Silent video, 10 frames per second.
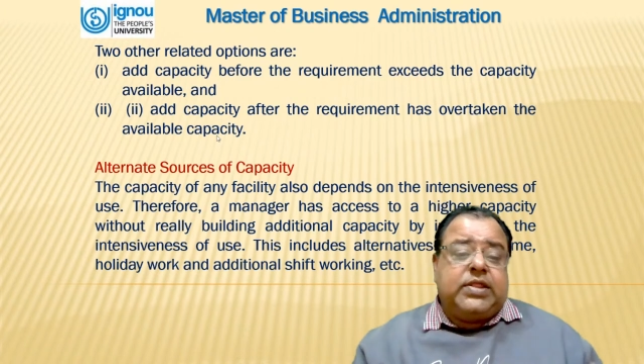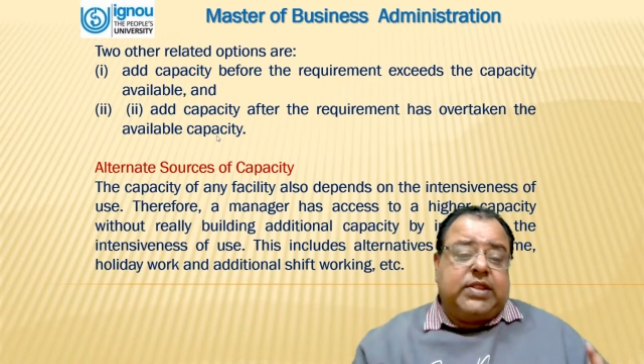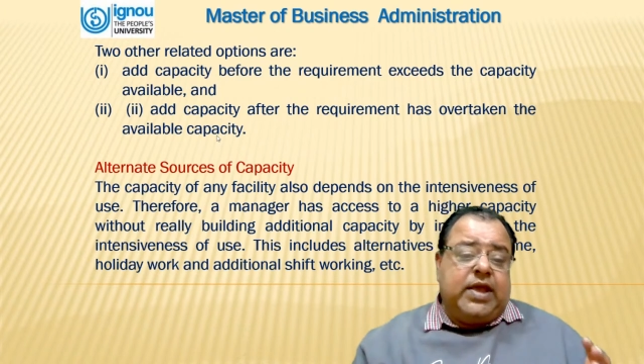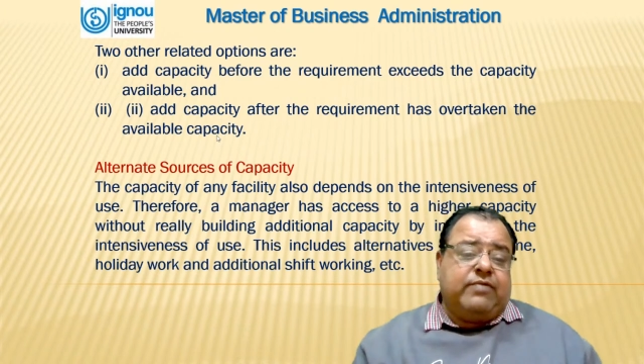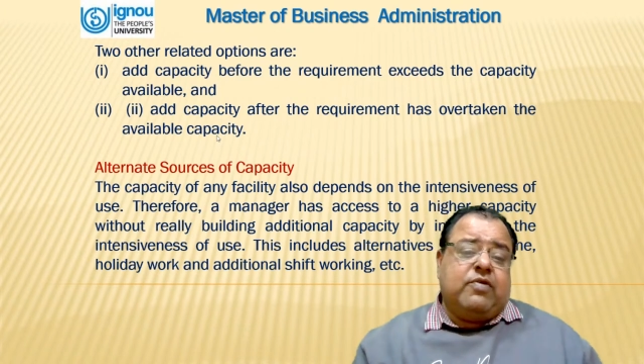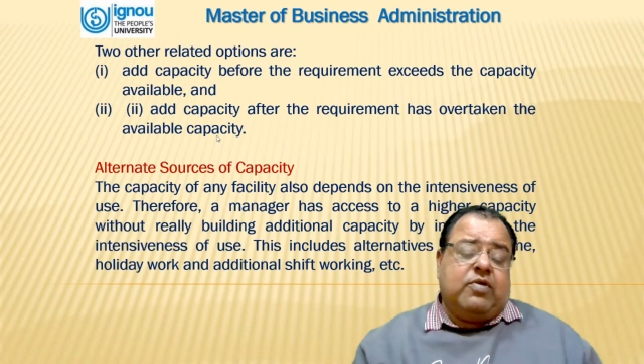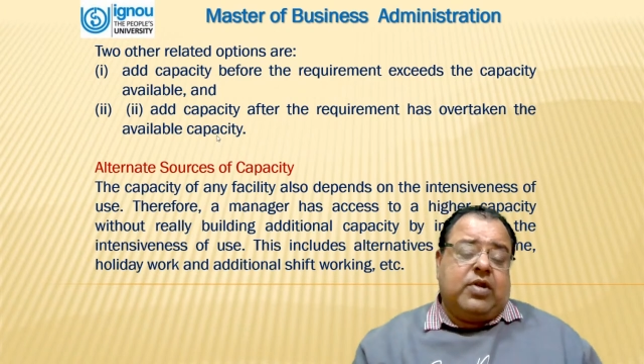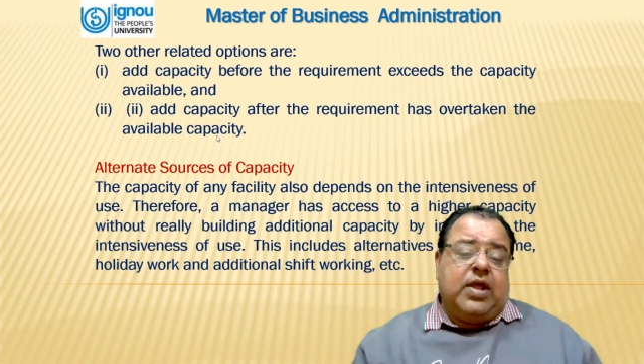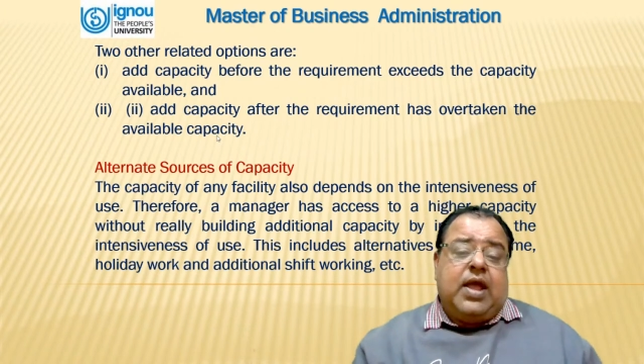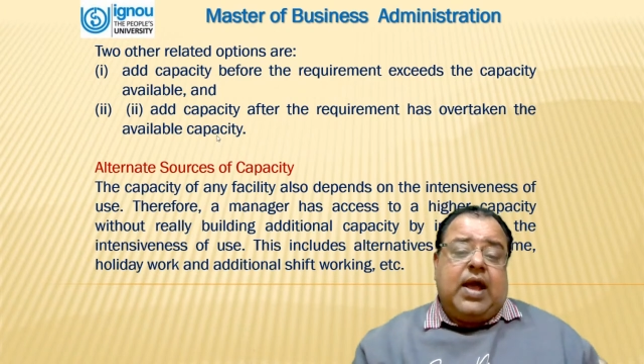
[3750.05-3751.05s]

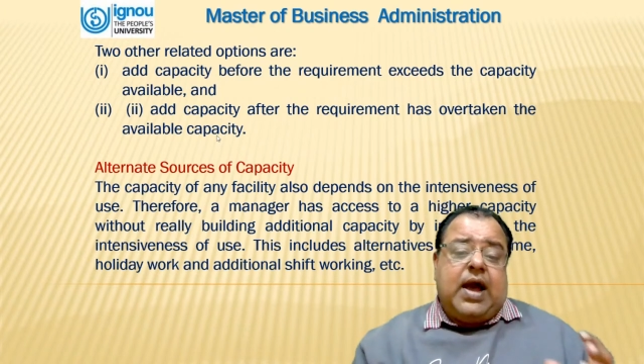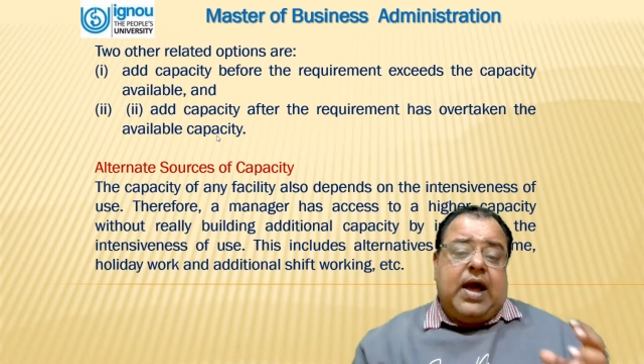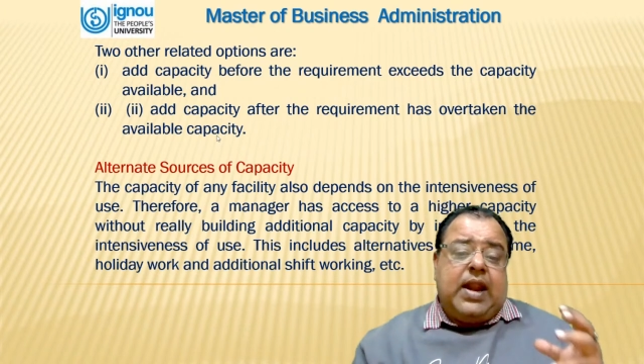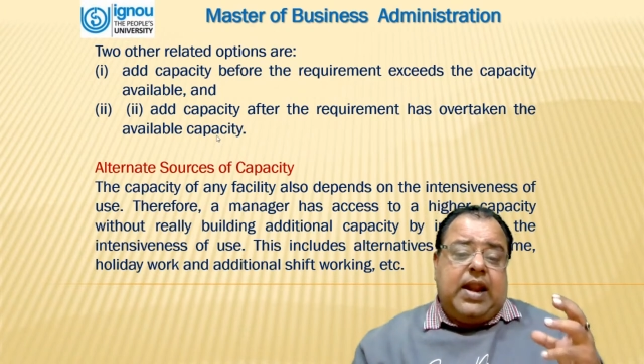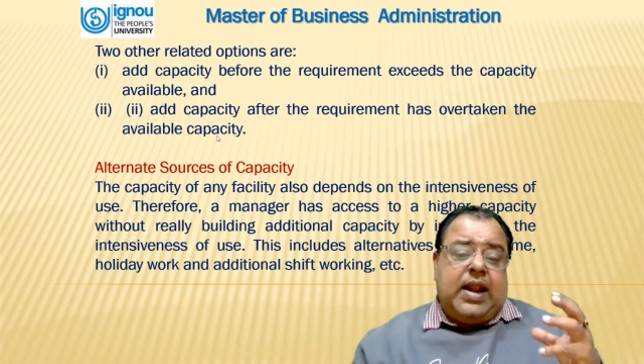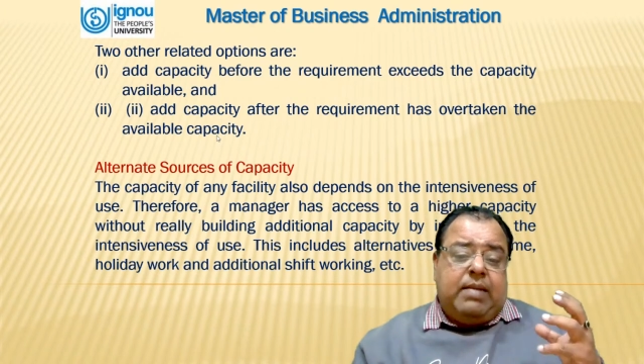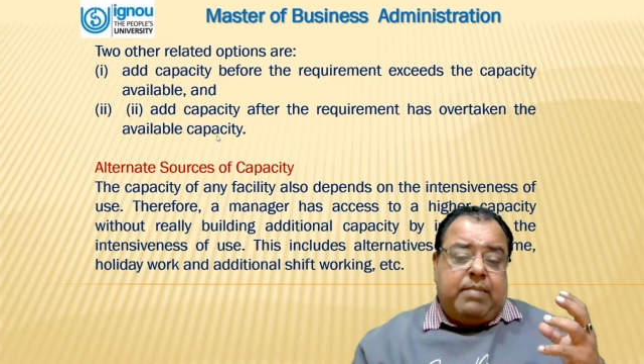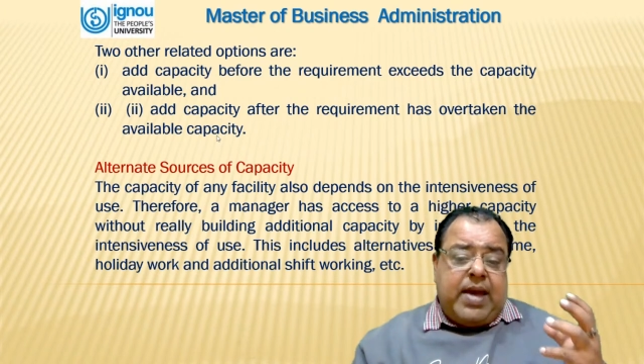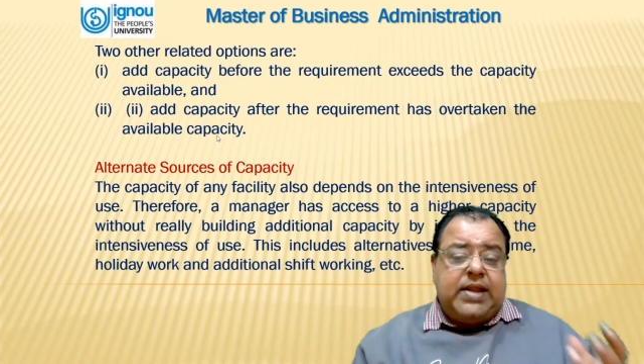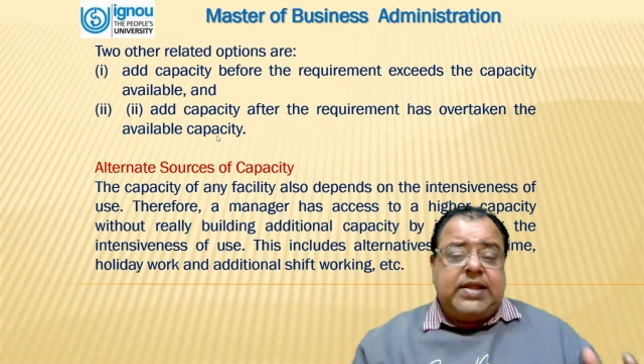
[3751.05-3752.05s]
Therefore, a
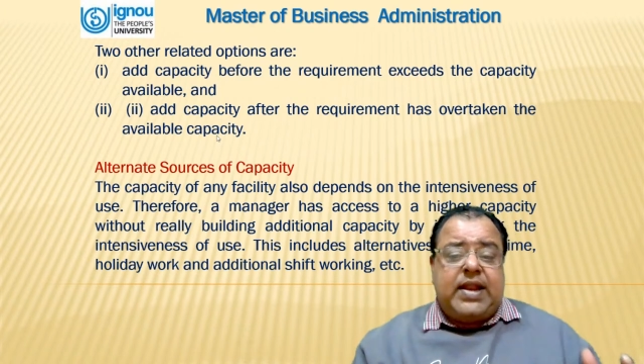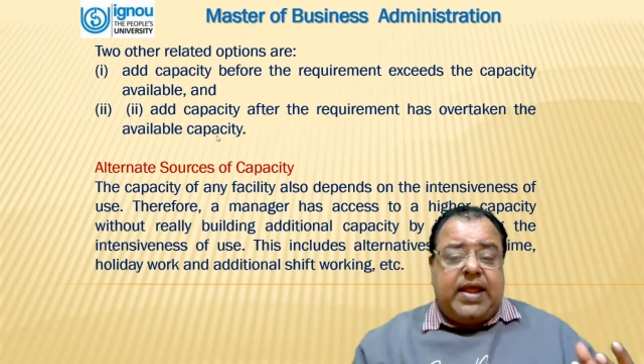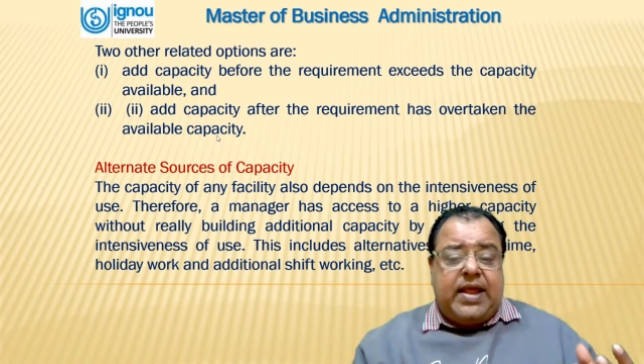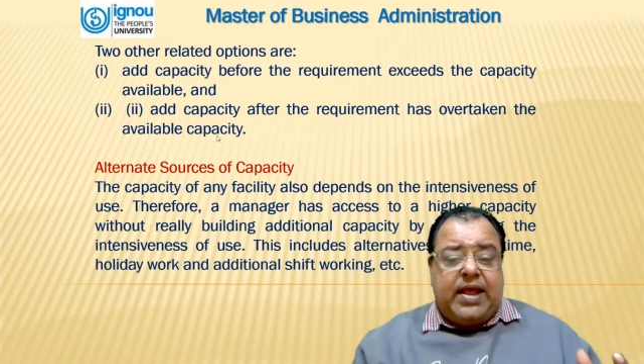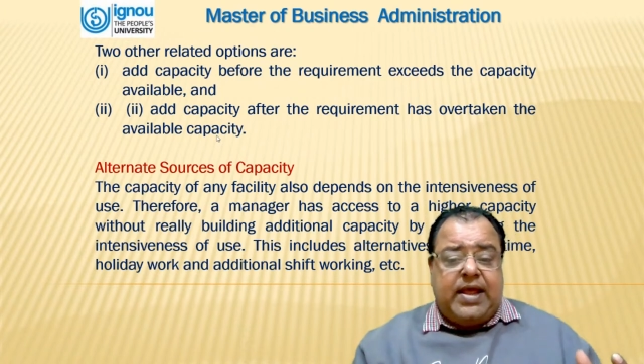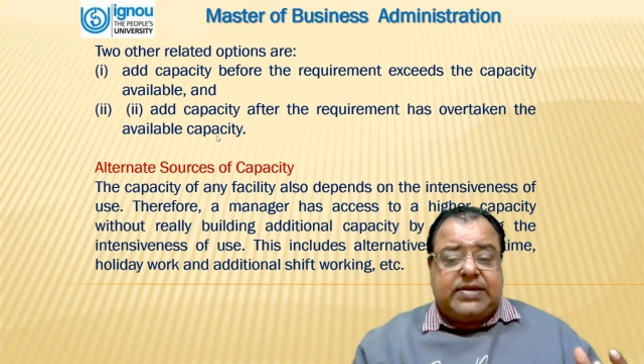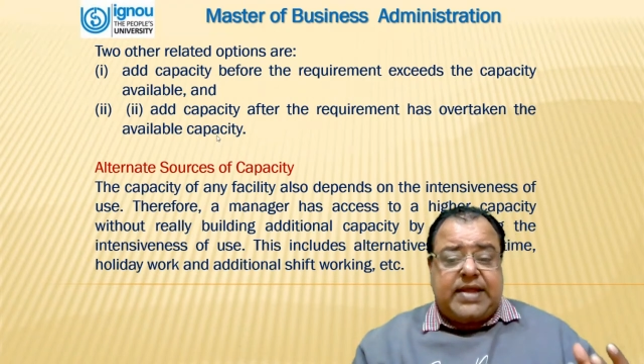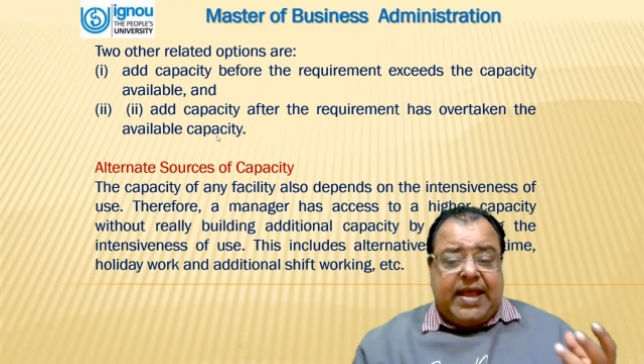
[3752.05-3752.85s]
manager has